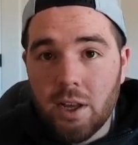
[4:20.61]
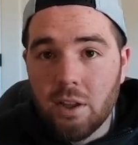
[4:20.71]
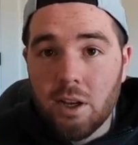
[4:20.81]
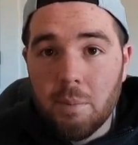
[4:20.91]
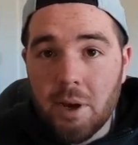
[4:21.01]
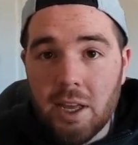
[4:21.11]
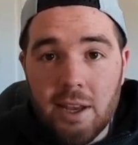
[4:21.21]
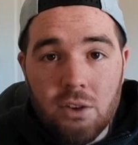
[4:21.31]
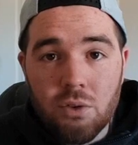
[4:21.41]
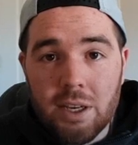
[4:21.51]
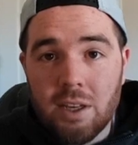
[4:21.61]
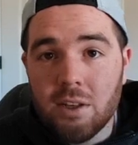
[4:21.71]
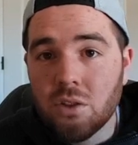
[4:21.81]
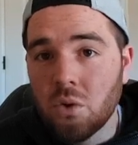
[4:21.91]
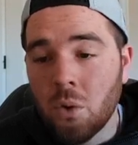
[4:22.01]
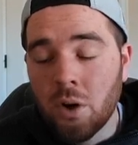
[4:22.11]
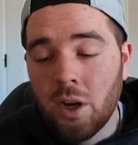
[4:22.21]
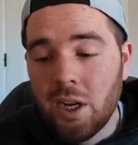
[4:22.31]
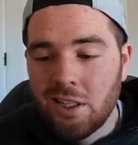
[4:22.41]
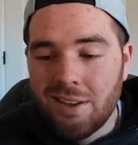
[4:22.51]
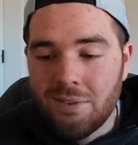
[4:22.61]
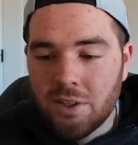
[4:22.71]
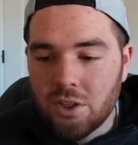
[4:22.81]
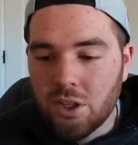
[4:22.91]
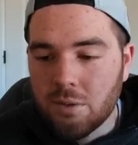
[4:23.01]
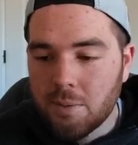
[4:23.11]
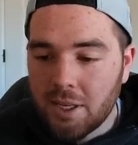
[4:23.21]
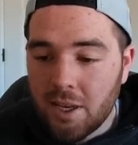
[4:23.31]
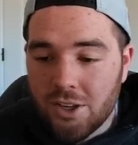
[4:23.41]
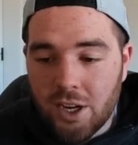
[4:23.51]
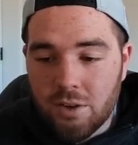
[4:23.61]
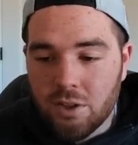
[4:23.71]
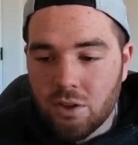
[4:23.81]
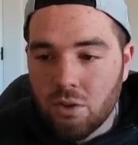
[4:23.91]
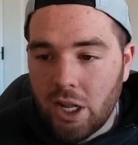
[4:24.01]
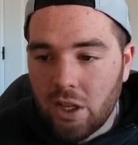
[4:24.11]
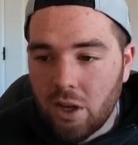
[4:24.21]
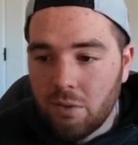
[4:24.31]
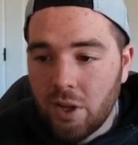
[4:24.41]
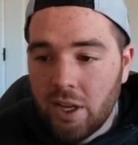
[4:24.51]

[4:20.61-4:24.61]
look at my edge rankings or defensive gems. But KJ Henry is a dude I love.